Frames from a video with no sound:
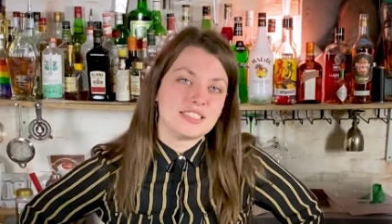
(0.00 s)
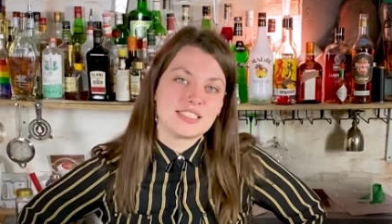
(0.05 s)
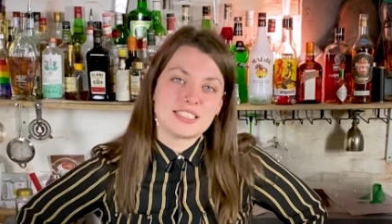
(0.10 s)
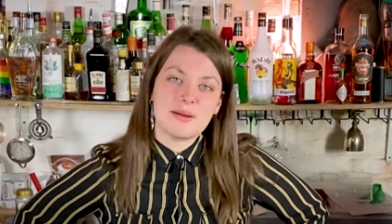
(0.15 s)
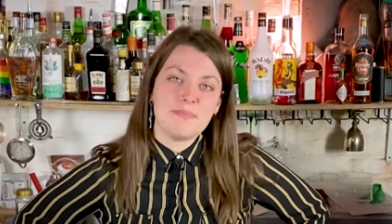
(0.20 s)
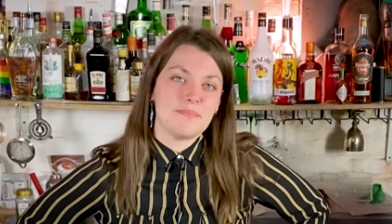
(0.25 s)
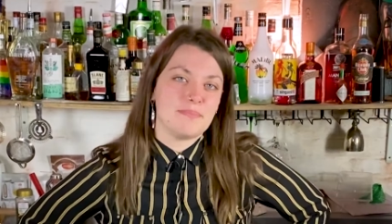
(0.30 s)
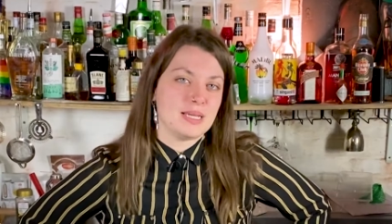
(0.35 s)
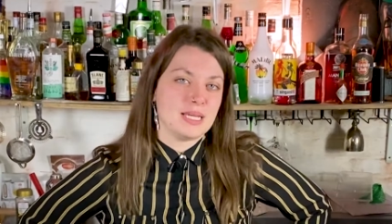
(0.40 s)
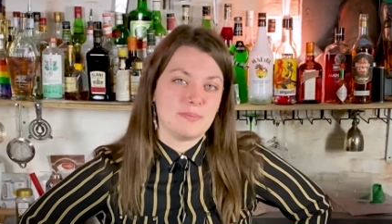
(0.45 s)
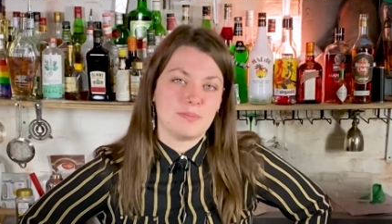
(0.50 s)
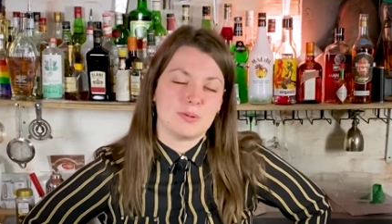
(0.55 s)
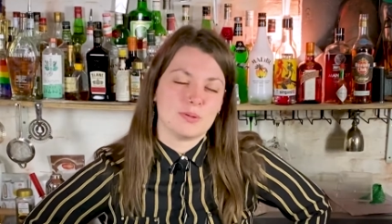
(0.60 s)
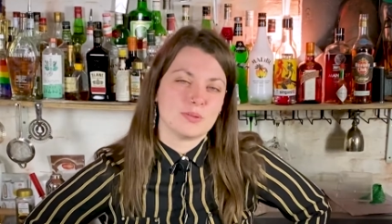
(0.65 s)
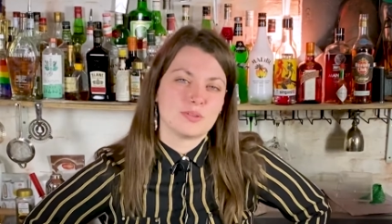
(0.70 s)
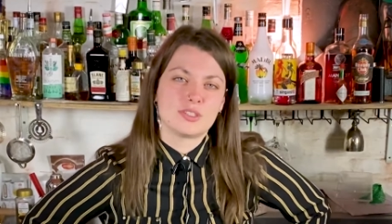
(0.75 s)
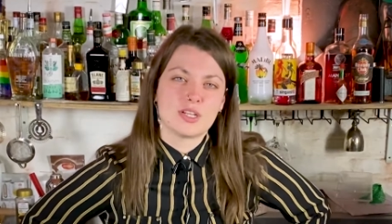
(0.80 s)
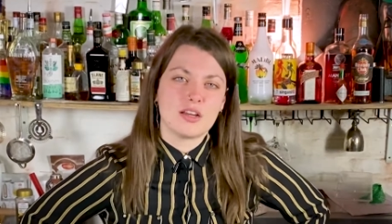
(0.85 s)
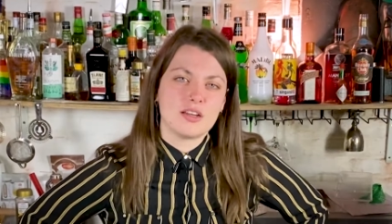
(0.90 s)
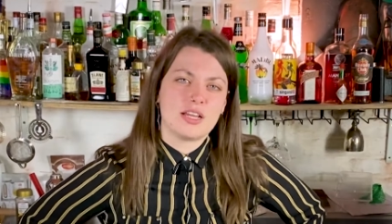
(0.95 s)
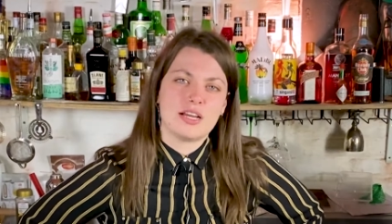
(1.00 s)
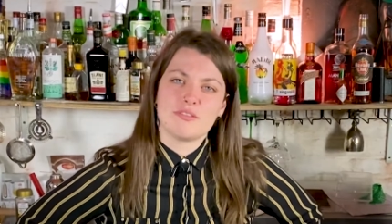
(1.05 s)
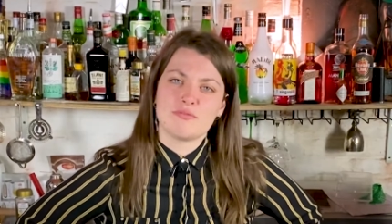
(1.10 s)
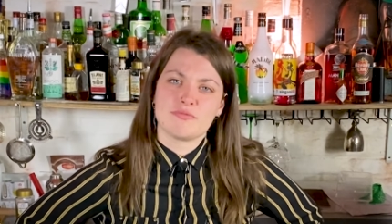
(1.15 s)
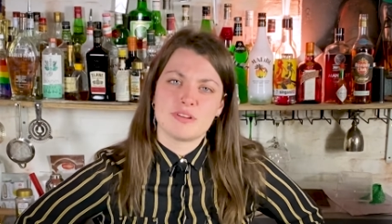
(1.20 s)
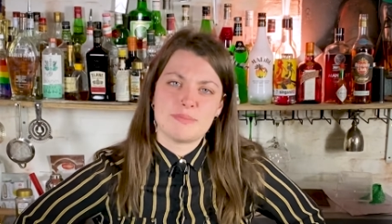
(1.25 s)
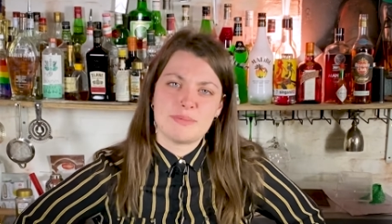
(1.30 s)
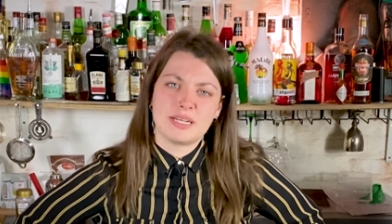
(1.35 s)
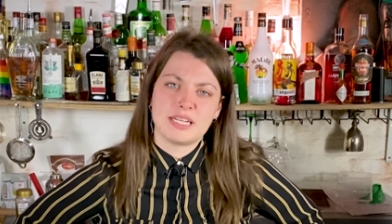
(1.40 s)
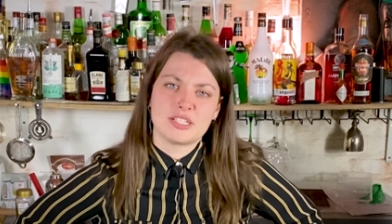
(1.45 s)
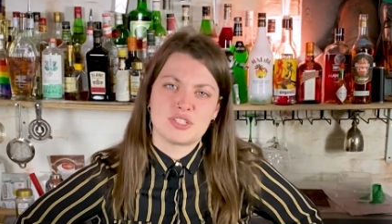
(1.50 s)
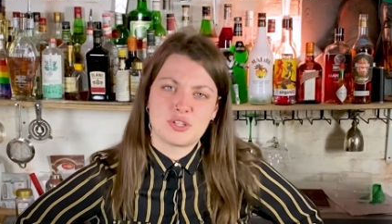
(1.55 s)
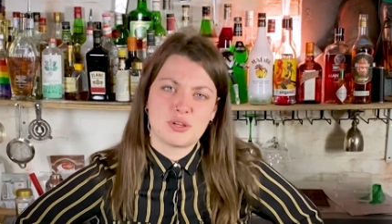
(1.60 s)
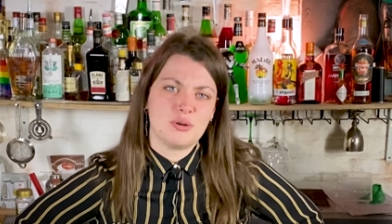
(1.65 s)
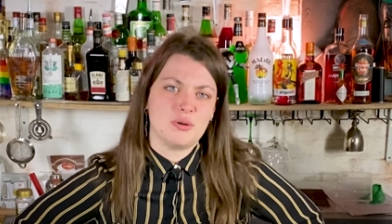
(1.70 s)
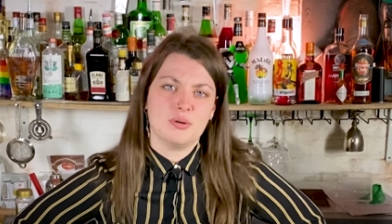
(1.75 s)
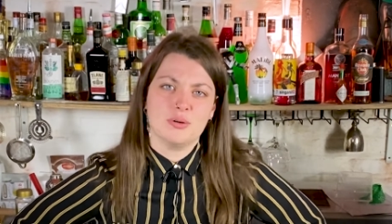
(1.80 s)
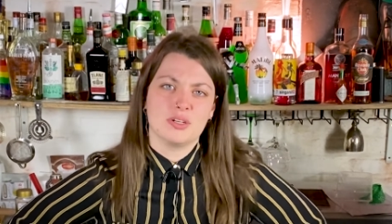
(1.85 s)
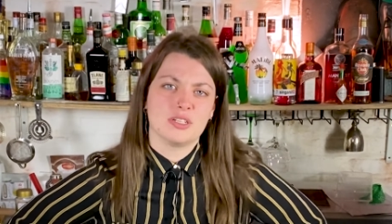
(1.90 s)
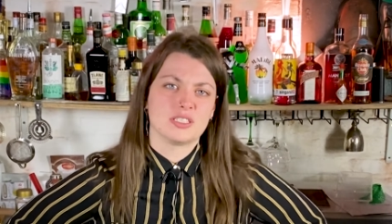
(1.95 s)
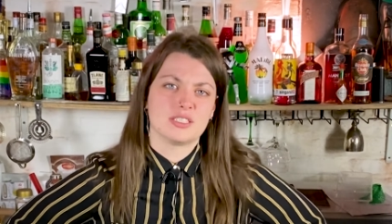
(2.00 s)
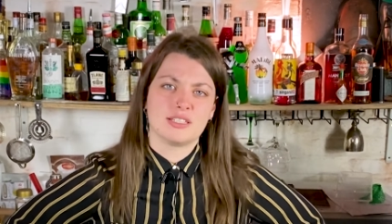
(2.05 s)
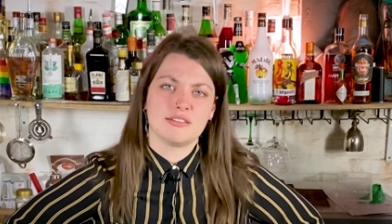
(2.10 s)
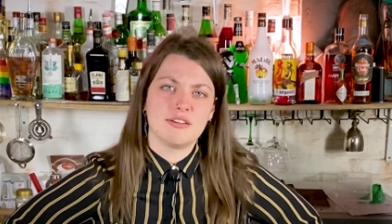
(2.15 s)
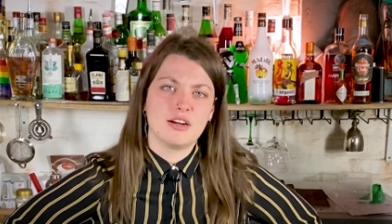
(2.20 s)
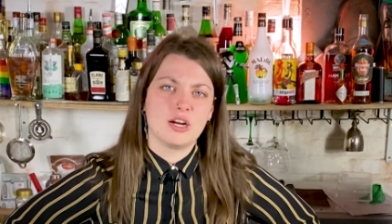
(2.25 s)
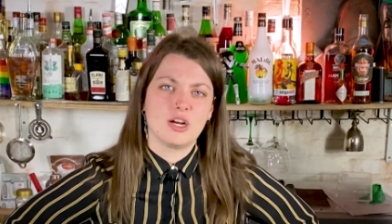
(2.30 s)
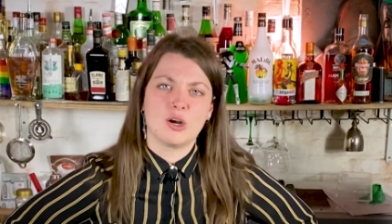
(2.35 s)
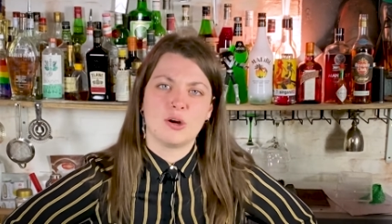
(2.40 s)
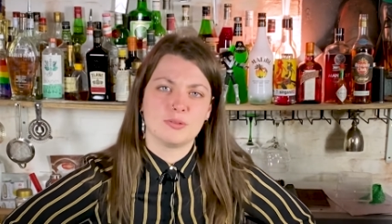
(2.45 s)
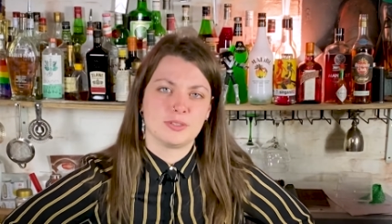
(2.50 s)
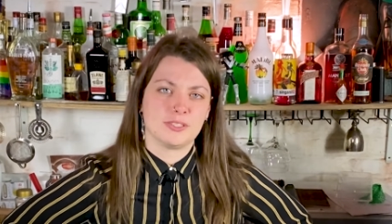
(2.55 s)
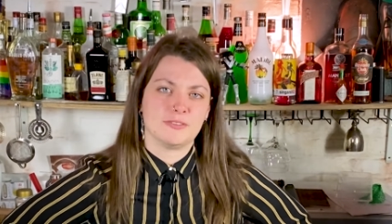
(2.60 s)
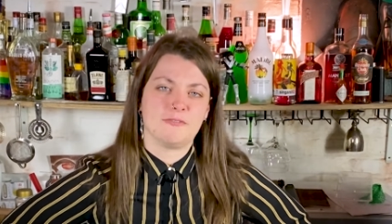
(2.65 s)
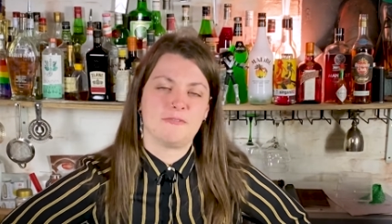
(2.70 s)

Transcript: some people don't like rimming at all because they're uncultured